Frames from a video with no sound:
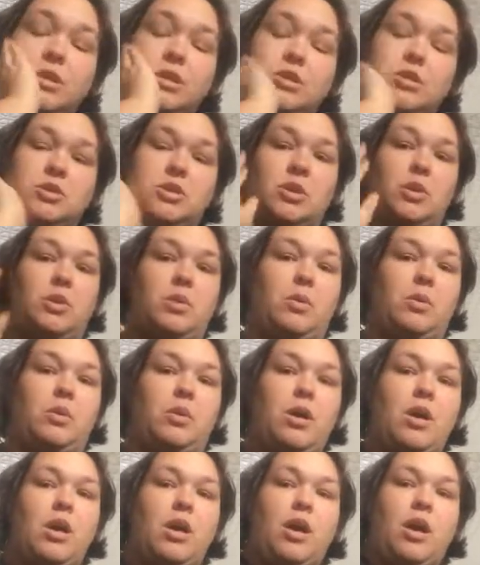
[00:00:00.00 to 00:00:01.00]
So
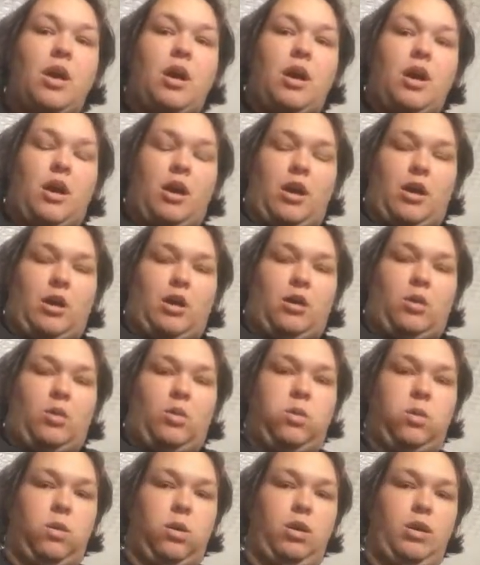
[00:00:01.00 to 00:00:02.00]

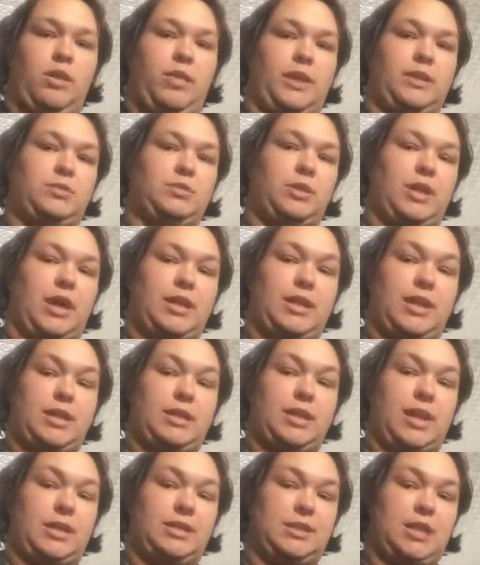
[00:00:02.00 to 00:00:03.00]
that's where
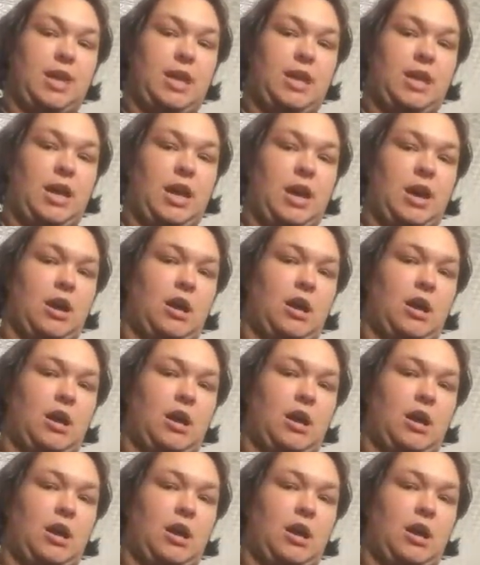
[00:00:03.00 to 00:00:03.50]
that's at.